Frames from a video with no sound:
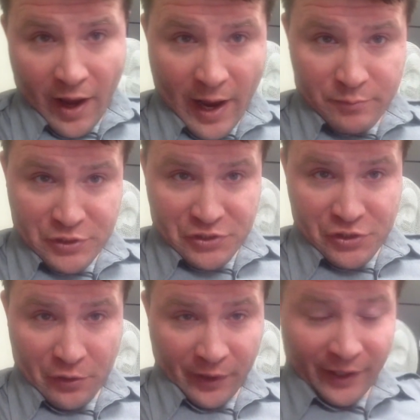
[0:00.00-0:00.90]
I'm just
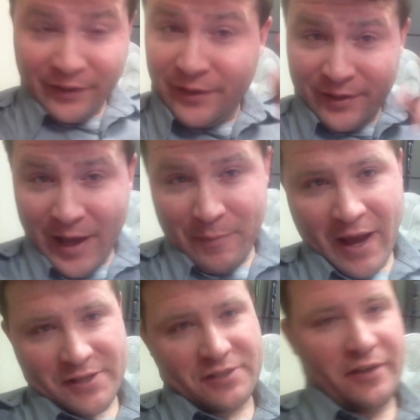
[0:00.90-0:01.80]
joking. I'm
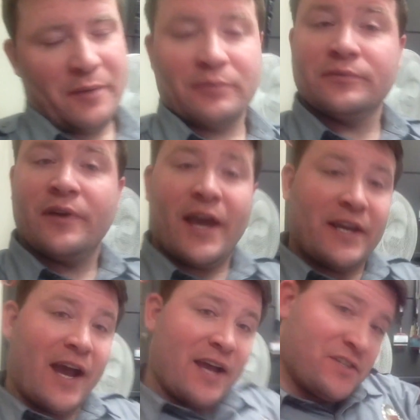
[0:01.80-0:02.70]
not asleep. Hey
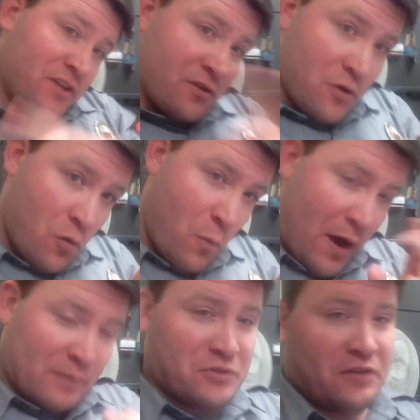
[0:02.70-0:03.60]
guys,
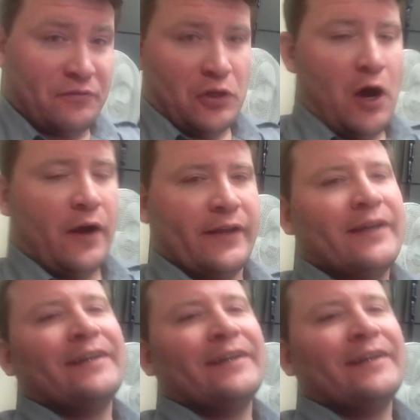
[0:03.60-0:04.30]
welcome to the vlog.